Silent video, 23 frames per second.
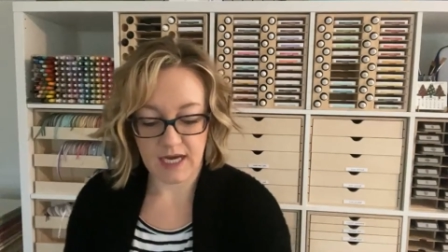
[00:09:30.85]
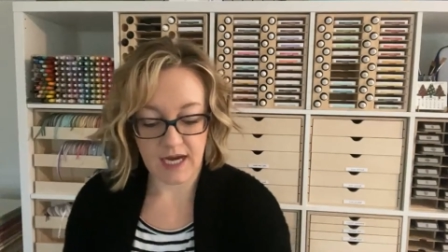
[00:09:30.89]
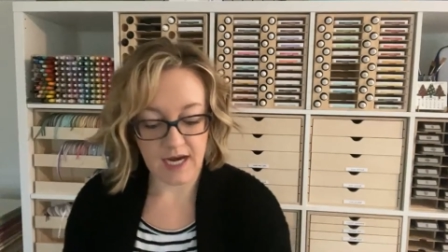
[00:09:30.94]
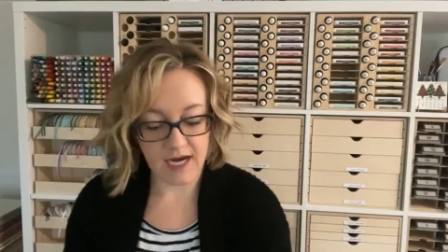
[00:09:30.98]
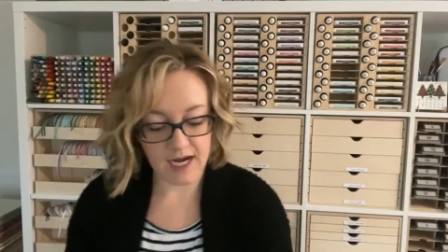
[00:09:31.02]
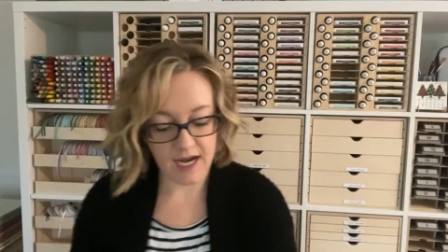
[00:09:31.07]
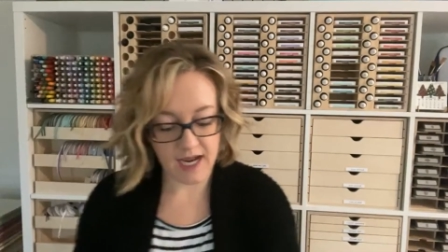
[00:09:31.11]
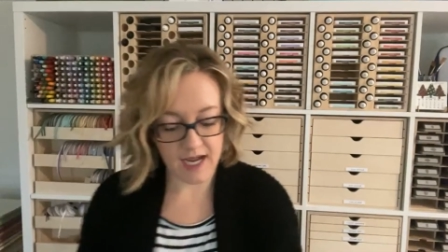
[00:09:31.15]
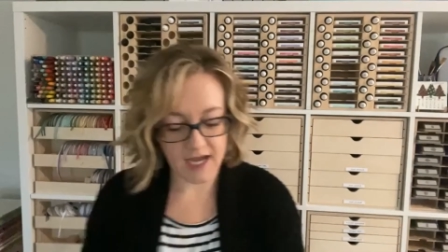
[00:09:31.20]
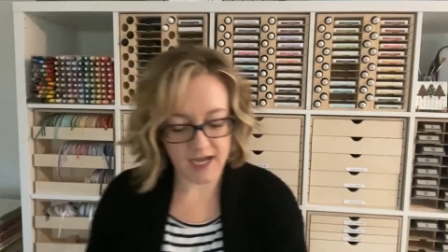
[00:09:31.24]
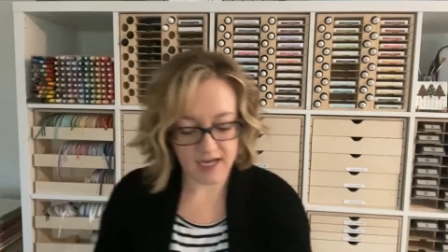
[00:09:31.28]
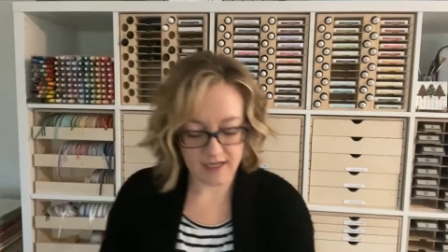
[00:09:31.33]
I
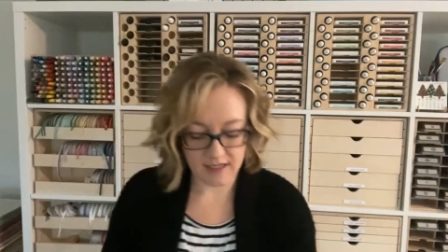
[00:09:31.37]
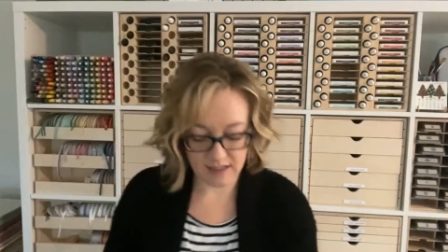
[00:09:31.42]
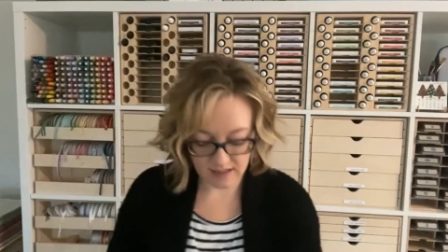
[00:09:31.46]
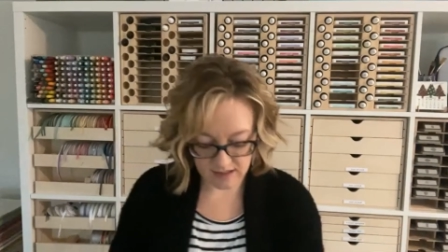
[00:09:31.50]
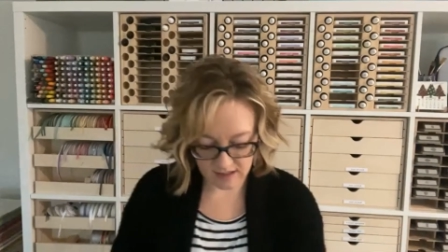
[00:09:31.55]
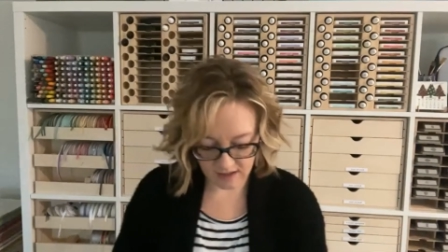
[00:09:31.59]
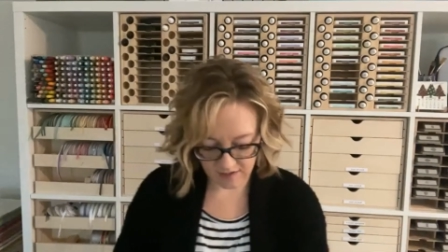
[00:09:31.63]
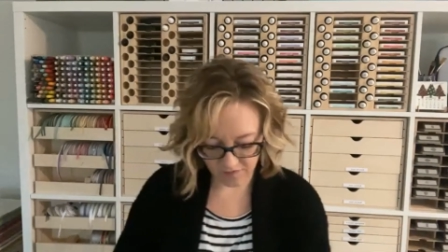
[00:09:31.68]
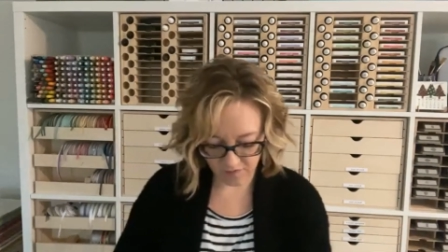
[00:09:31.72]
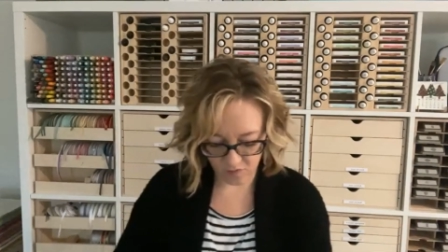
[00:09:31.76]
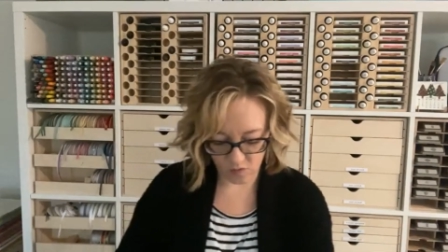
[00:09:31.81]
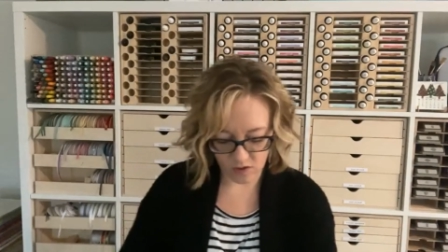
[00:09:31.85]
had
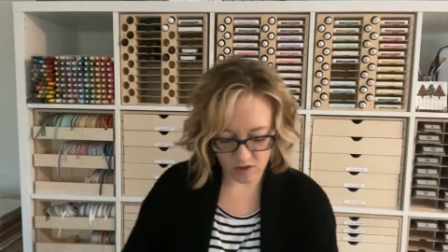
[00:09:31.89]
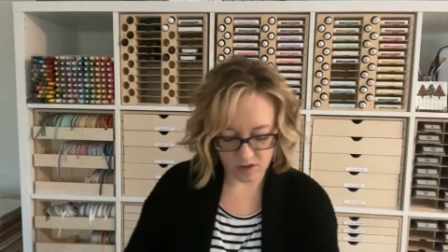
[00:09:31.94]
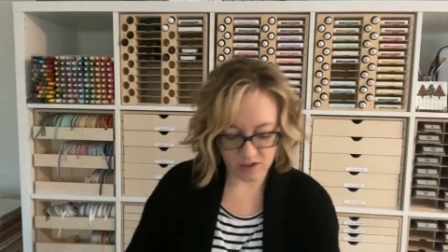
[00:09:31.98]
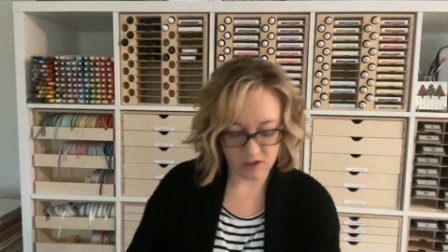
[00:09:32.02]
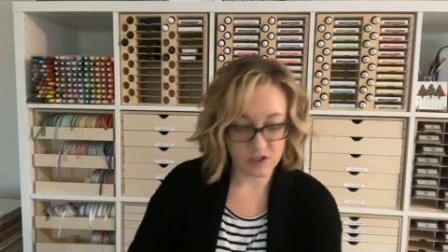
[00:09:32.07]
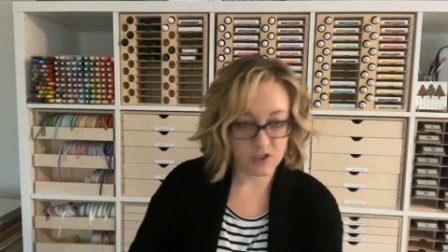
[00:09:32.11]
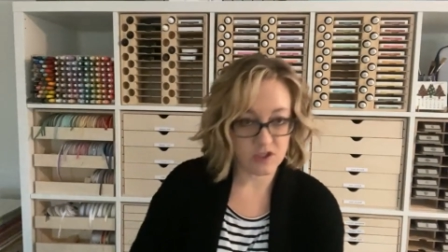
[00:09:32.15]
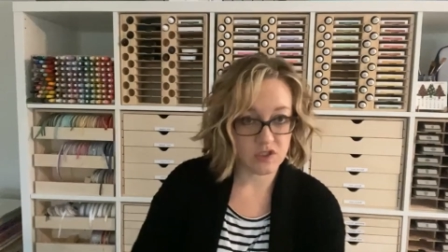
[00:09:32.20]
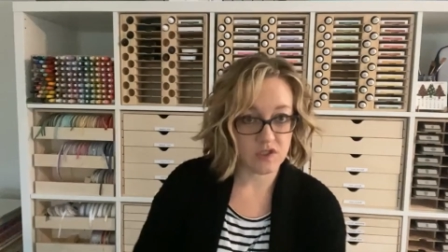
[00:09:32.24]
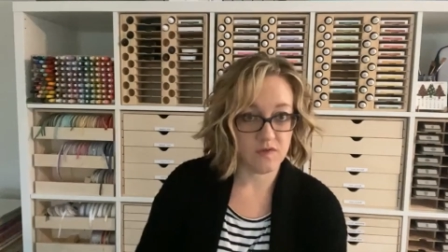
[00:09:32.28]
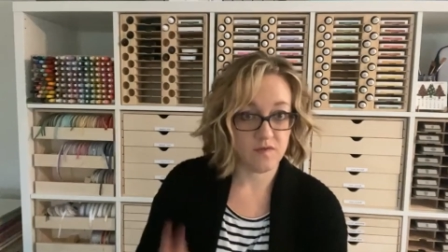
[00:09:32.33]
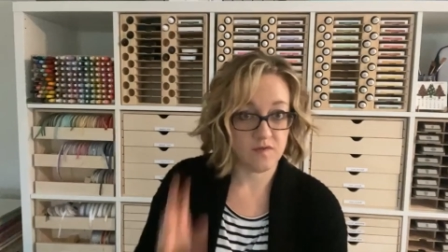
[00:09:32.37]
enough
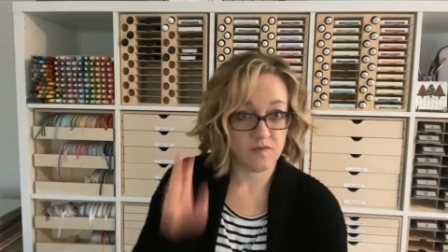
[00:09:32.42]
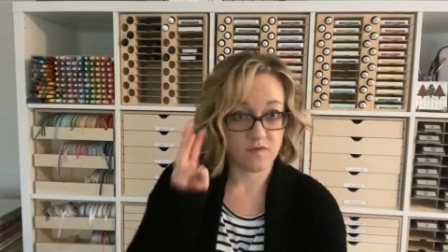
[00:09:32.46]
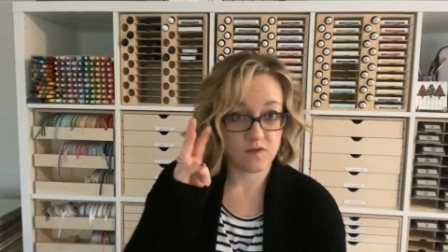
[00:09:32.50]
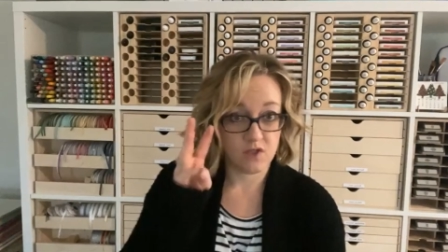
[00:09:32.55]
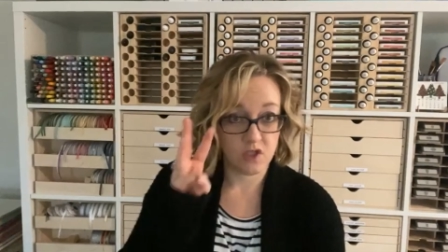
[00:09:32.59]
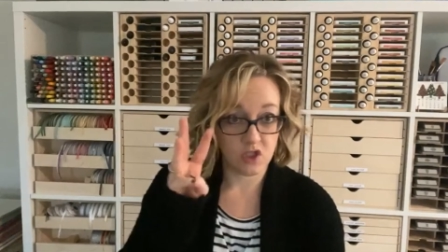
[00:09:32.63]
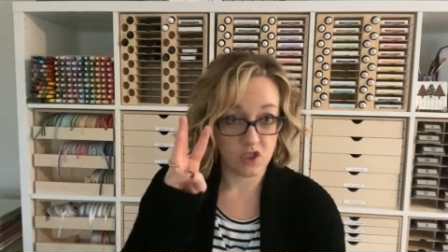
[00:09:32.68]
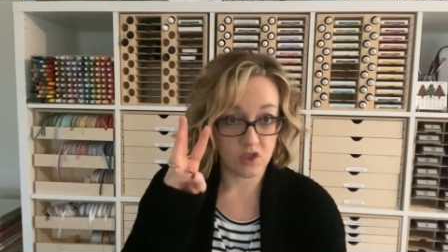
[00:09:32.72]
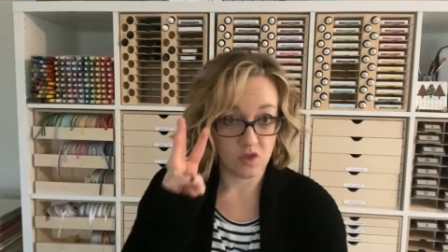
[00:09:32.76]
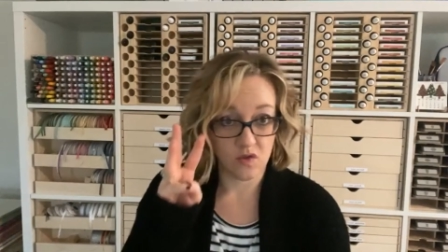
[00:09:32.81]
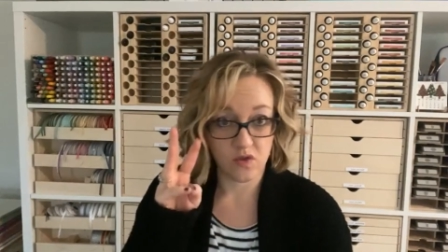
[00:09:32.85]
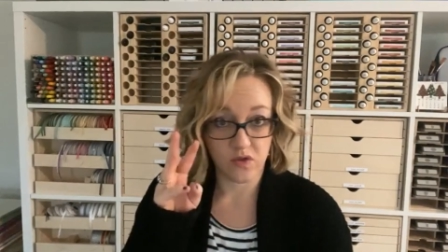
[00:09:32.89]
orders to
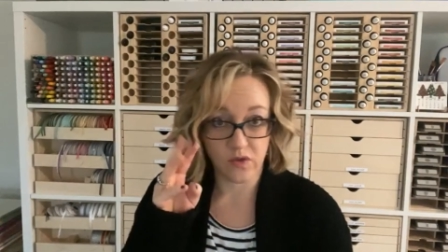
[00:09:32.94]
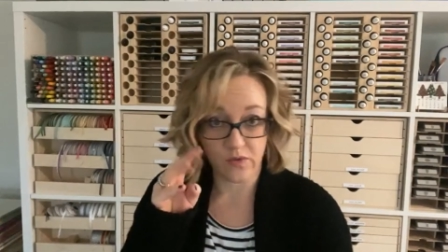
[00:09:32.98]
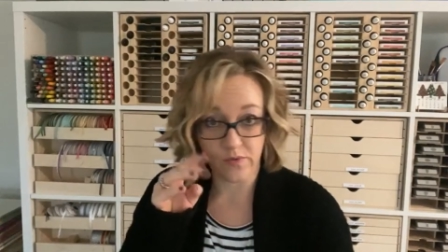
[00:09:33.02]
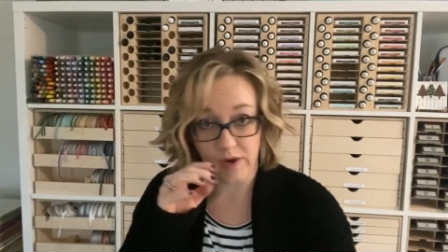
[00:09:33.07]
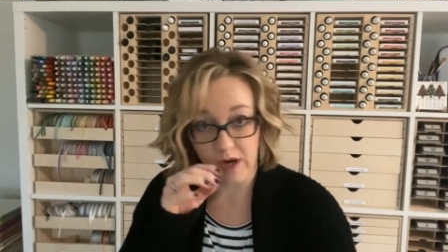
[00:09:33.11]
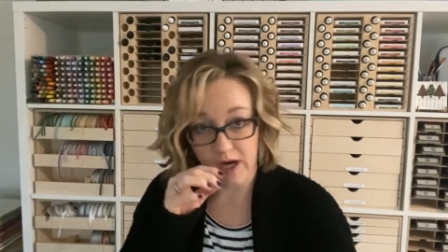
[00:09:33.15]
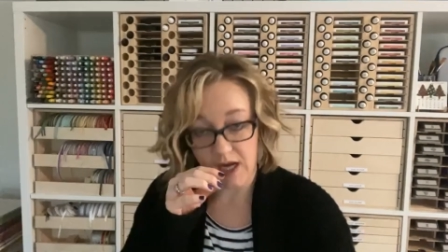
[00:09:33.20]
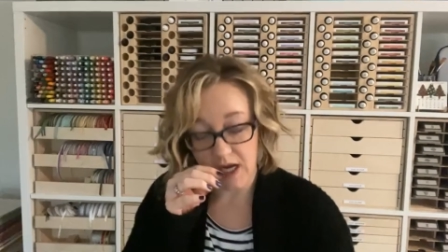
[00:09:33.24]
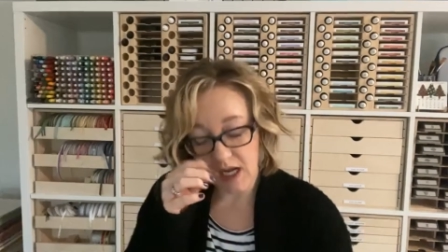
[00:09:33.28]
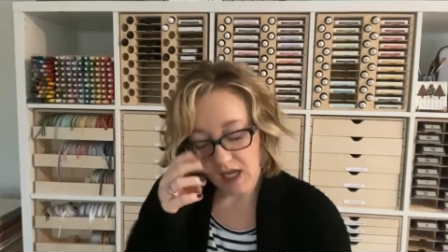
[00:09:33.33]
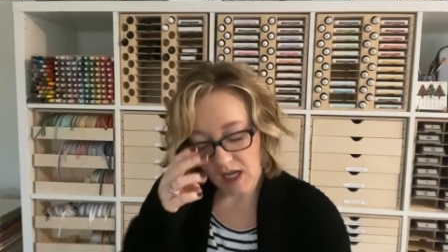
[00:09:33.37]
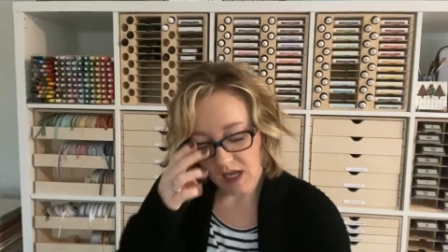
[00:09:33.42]
do
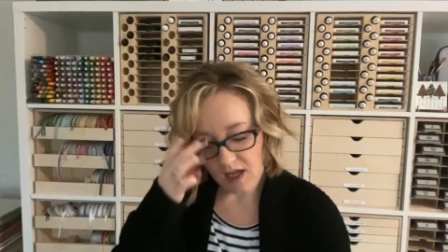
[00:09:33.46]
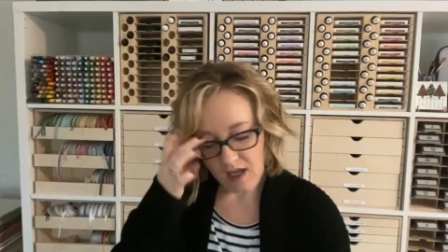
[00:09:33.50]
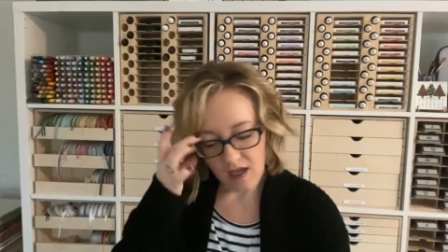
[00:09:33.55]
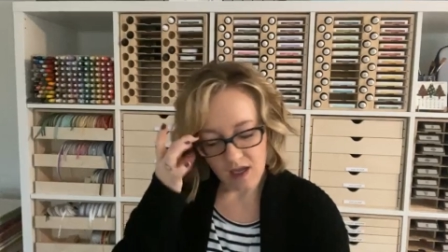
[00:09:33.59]
three.